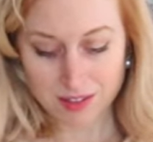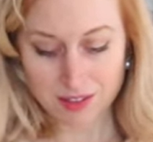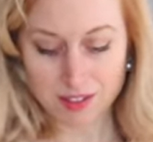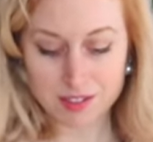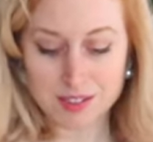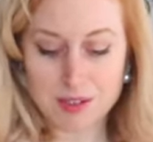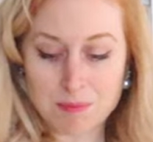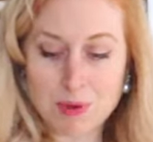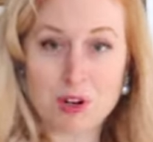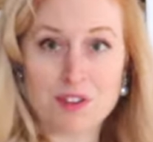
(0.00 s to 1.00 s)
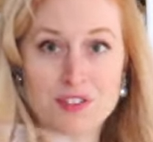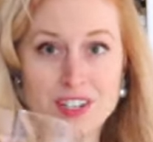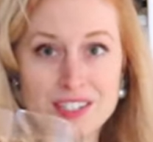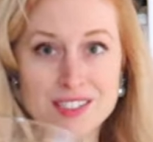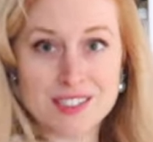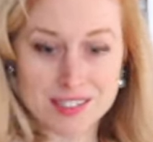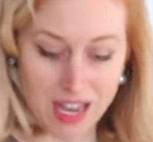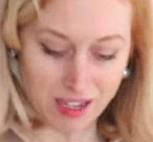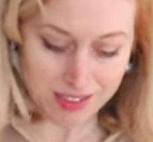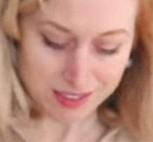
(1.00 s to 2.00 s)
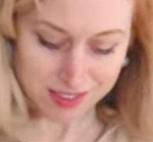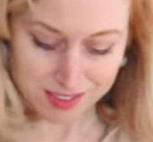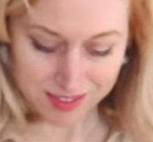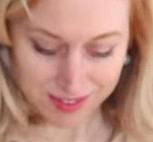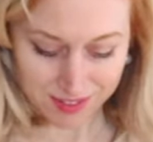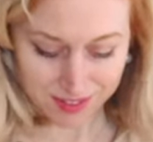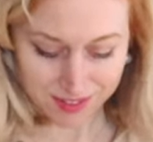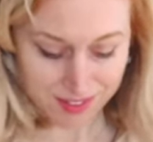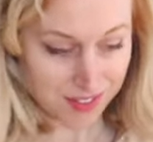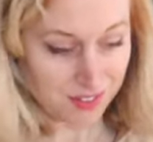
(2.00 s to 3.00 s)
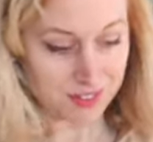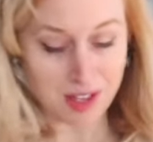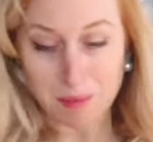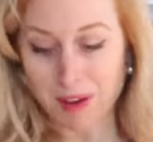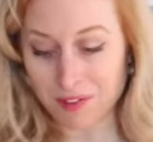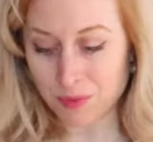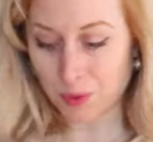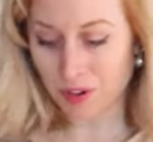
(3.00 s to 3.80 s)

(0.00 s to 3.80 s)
That is the perfect size for that bag of